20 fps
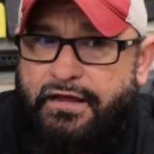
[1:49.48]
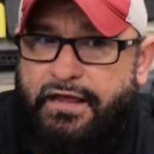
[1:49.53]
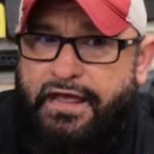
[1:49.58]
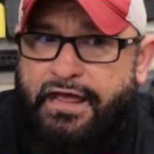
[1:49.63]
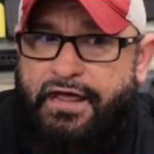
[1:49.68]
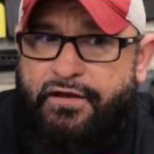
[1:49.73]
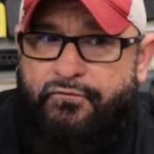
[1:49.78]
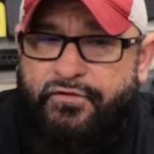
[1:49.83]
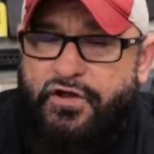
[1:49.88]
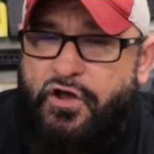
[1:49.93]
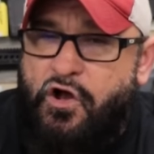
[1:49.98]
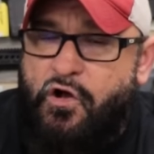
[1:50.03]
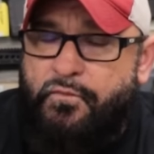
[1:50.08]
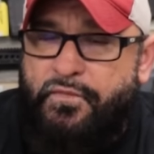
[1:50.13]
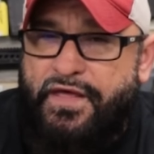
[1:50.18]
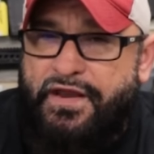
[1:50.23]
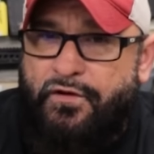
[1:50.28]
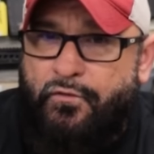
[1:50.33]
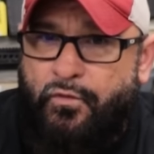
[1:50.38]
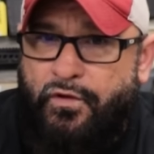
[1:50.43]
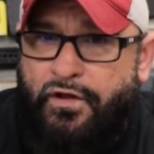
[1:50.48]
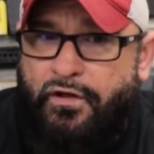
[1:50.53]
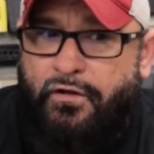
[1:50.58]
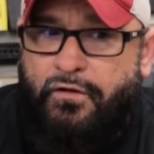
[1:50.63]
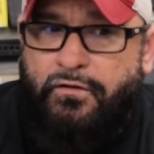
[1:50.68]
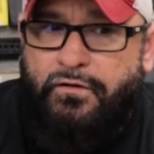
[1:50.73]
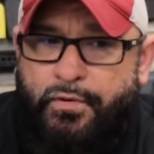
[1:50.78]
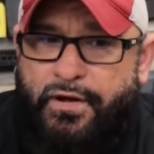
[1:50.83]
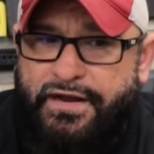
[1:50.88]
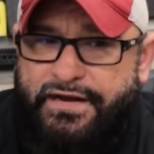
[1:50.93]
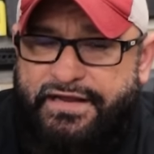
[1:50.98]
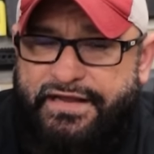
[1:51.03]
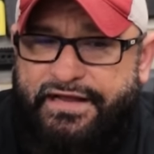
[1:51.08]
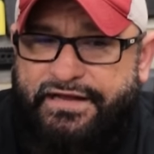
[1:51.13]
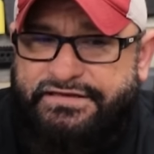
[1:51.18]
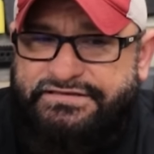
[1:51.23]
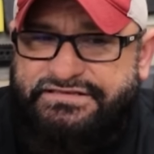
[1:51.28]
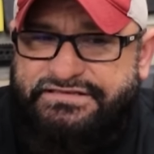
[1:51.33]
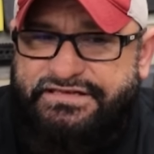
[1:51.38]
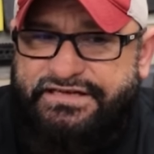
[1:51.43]
and we hope that it will, but
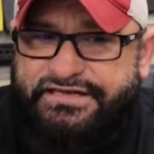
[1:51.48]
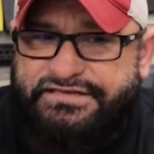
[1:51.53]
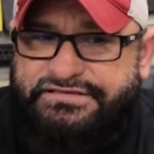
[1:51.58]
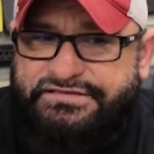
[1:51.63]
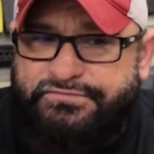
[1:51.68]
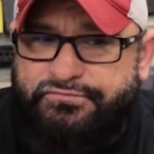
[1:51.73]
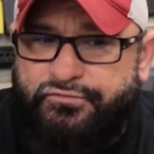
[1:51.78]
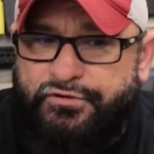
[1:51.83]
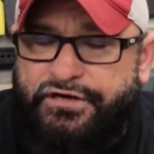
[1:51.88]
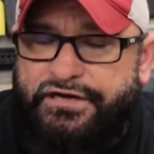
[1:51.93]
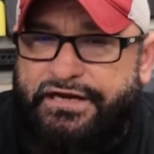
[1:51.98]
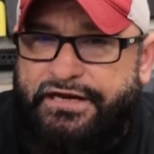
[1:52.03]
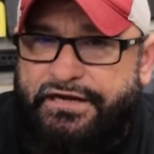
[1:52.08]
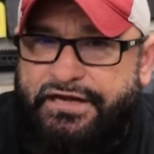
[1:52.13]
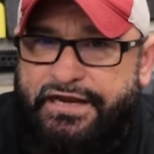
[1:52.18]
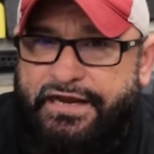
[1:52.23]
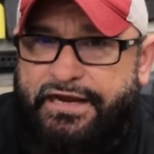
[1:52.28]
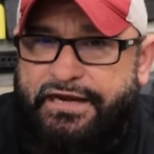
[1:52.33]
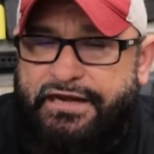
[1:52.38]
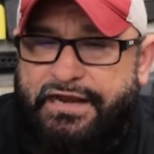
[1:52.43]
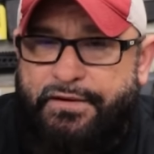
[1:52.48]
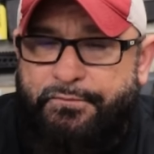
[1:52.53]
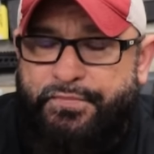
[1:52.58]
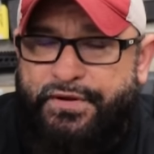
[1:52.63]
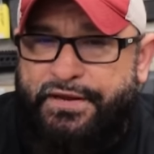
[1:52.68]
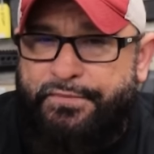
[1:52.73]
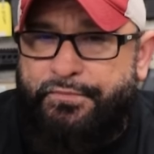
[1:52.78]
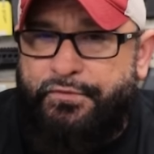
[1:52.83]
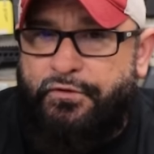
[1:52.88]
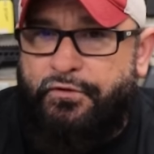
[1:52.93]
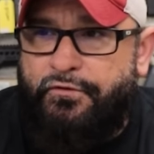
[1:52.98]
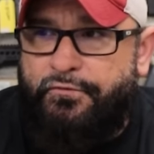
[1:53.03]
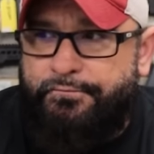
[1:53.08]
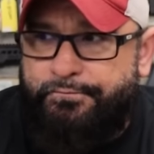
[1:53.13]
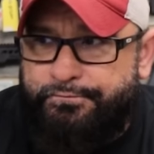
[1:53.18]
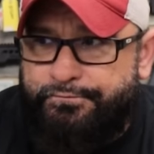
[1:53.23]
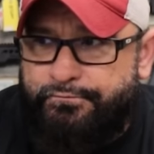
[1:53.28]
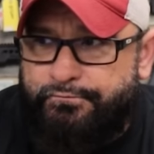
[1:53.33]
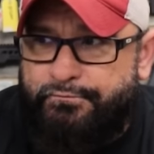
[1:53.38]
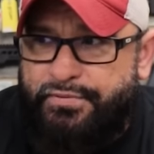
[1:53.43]
it's, it's really neat and people
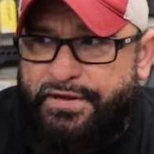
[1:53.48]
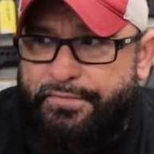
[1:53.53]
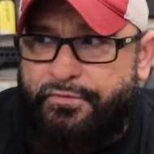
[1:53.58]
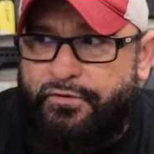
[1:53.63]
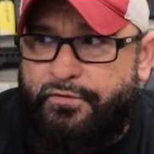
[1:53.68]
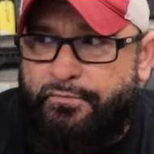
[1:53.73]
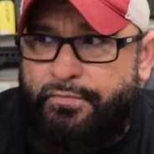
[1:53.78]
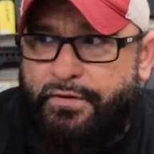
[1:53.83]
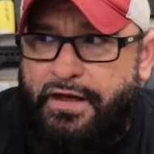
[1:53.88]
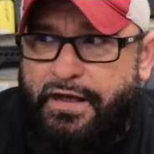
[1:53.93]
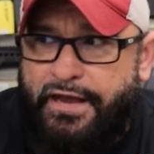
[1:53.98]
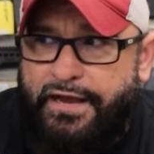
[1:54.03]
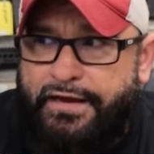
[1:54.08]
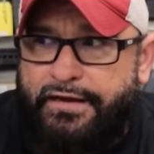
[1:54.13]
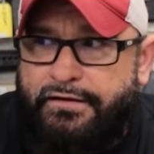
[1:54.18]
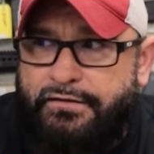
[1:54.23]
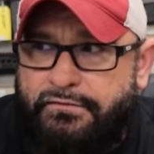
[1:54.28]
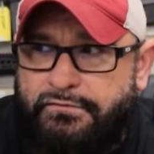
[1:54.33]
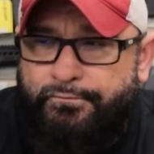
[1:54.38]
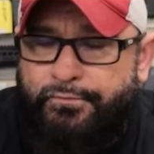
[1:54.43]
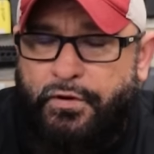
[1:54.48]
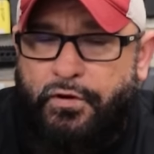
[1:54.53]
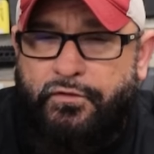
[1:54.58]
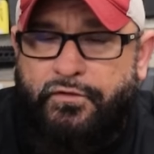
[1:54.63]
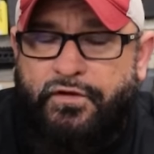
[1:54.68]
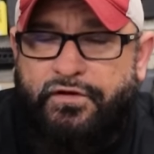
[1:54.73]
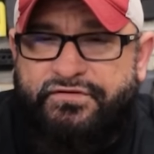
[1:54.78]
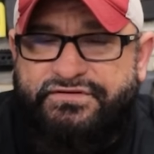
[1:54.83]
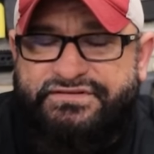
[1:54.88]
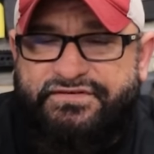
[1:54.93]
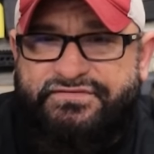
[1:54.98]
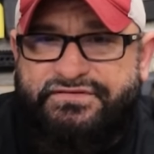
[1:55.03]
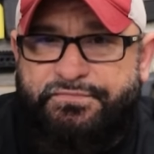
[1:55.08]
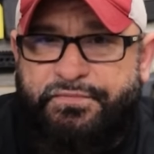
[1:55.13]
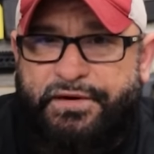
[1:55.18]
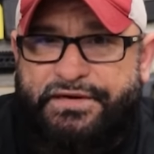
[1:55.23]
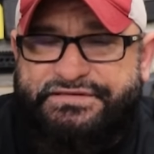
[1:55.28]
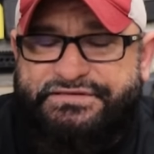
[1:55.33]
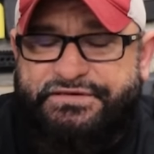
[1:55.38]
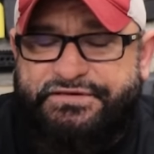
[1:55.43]
people are buying boatloads of
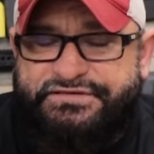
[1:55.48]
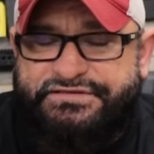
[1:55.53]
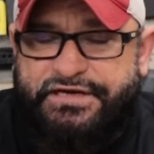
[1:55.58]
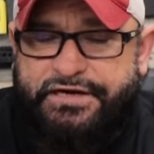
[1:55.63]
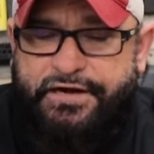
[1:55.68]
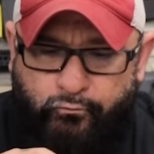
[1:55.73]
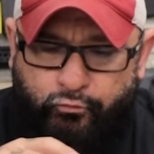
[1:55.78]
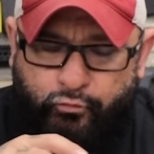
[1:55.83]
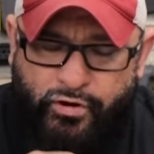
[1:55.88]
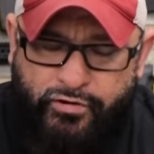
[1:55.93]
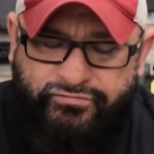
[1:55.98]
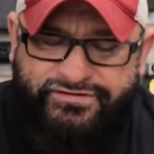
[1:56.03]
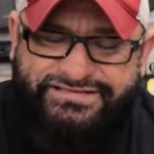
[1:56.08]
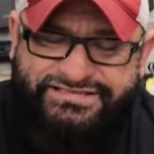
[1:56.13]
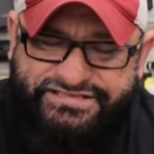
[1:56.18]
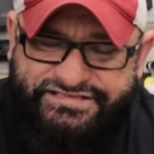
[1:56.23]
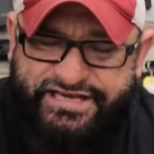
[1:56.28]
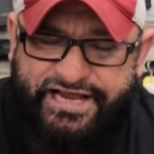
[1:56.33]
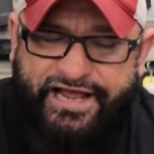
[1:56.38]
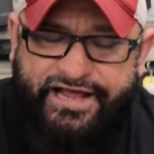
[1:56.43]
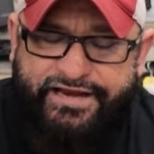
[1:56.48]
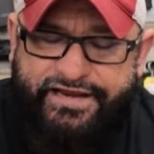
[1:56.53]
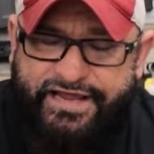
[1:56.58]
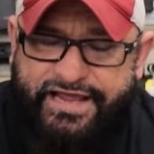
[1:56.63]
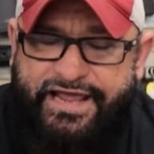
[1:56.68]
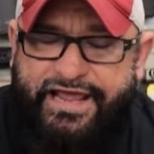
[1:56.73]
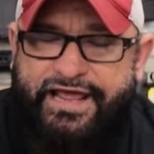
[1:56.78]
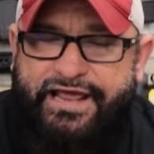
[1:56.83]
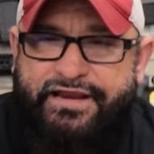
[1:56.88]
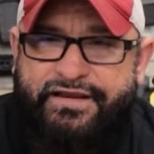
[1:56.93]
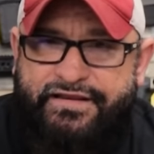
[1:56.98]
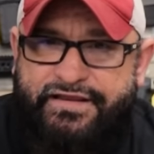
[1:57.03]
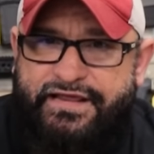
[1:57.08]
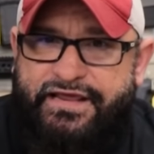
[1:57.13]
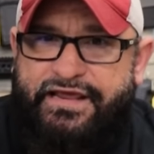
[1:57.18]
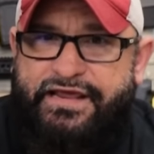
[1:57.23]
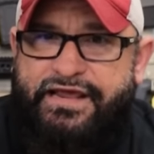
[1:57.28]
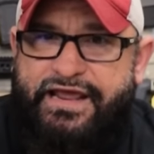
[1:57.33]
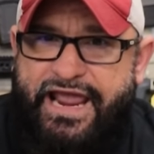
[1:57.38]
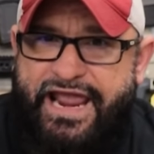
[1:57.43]
suppressors. What was said in
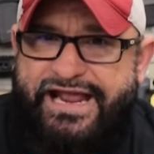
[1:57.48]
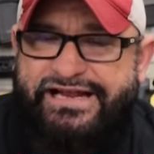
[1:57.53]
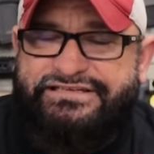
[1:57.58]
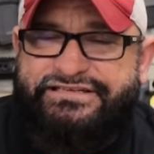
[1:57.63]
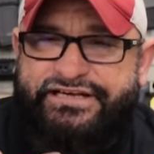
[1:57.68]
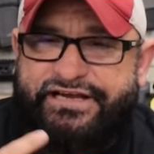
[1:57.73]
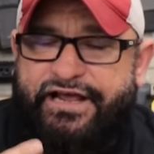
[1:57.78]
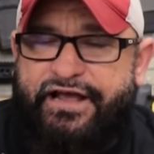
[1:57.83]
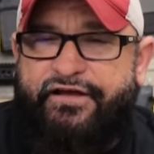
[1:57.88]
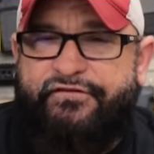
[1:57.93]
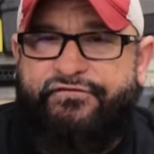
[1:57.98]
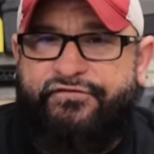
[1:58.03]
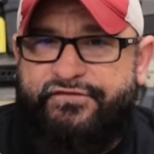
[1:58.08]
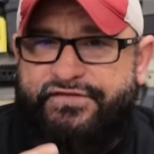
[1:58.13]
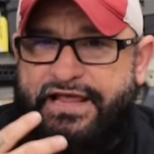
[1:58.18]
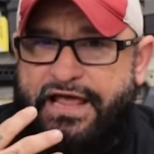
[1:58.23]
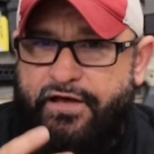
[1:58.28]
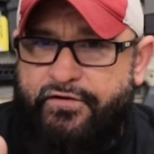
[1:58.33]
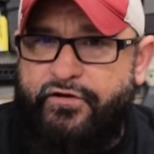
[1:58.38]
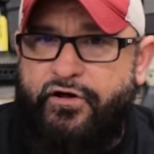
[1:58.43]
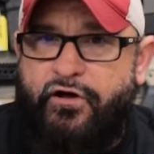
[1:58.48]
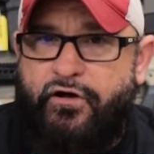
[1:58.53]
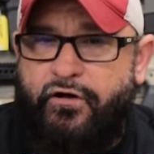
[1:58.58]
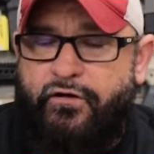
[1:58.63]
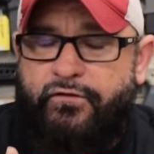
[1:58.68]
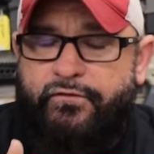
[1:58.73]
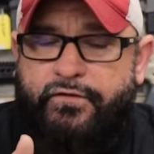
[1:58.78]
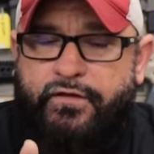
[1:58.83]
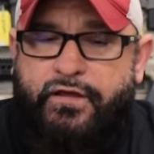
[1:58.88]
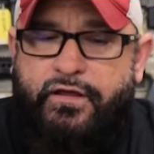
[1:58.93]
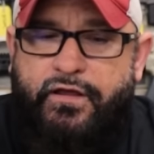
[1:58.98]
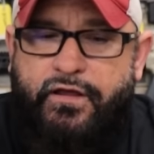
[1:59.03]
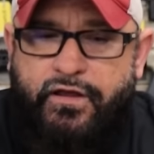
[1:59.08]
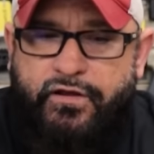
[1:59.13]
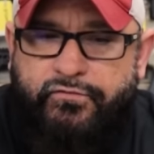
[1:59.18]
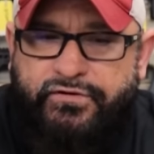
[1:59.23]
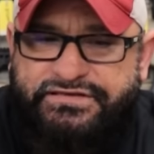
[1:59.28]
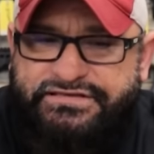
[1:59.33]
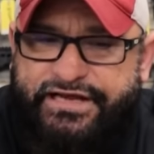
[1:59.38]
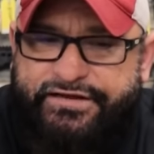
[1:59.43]
the ATF town hall
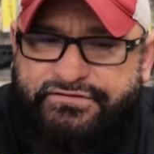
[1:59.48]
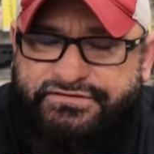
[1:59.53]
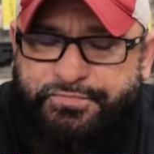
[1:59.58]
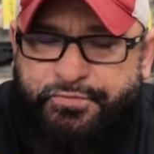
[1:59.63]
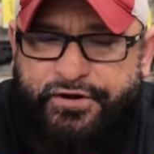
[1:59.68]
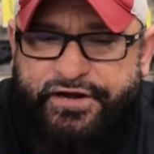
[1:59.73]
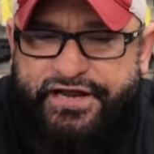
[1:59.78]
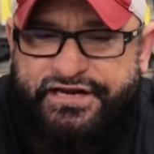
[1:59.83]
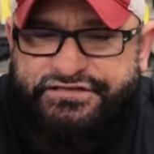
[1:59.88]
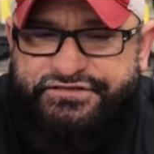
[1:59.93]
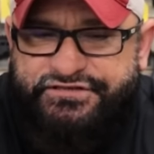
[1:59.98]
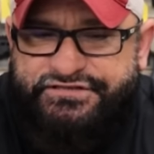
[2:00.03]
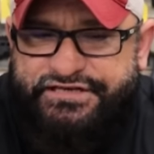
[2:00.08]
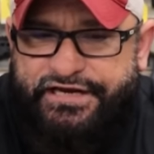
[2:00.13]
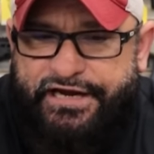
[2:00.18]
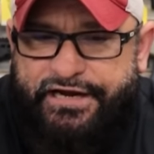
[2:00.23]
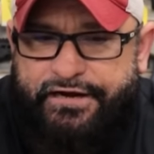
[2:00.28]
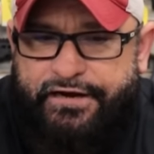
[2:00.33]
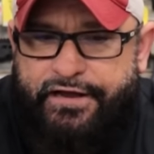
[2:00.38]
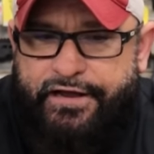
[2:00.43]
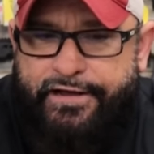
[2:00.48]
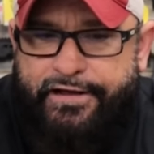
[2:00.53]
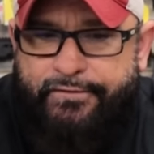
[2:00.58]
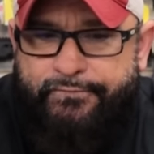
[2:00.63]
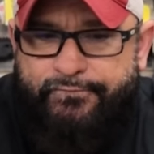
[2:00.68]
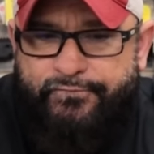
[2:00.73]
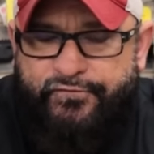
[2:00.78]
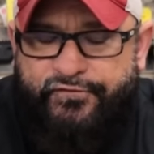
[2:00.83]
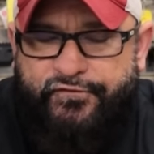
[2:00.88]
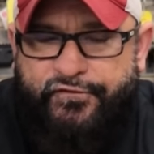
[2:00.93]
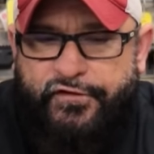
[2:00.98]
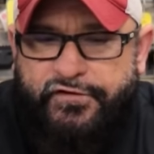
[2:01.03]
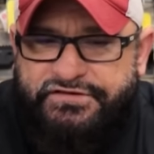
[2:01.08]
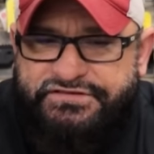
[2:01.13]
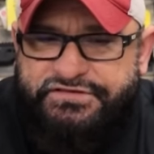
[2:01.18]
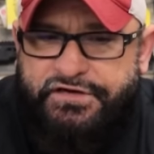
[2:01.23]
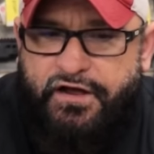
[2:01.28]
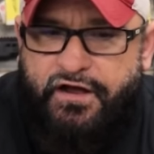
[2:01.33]
was it was pretty interesting. Um, first